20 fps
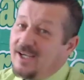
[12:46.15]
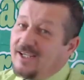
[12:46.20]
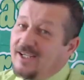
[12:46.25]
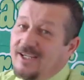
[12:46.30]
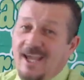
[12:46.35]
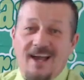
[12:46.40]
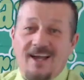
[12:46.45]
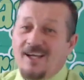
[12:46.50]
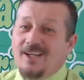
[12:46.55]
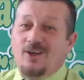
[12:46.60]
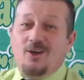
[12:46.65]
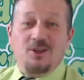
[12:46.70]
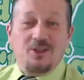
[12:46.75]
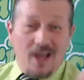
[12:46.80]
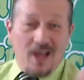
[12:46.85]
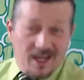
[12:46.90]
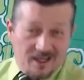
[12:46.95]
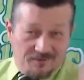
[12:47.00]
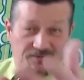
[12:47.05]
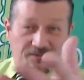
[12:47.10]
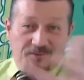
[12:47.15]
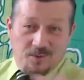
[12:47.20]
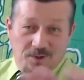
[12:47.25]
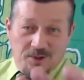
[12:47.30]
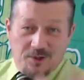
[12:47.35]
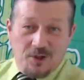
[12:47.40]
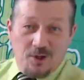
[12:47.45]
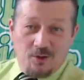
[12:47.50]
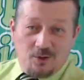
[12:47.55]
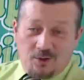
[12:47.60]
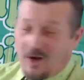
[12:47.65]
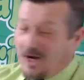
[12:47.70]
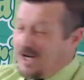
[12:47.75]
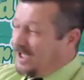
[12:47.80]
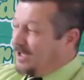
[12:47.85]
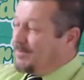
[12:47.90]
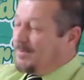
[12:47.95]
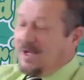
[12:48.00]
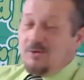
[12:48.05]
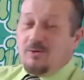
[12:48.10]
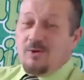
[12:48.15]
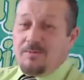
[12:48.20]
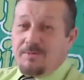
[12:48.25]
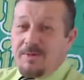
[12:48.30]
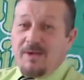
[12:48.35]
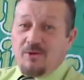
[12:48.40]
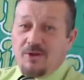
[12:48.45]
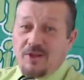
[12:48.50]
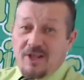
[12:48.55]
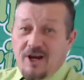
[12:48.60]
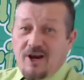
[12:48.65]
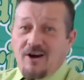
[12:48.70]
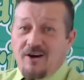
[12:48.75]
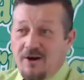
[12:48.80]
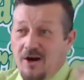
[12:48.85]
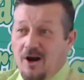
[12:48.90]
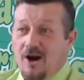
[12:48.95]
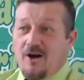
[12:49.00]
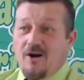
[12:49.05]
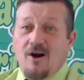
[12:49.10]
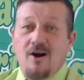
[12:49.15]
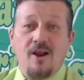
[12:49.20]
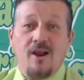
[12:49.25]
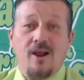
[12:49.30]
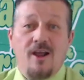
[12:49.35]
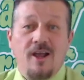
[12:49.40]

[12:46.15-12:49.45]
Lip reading: yeah, good luck with you trying to compete with people that are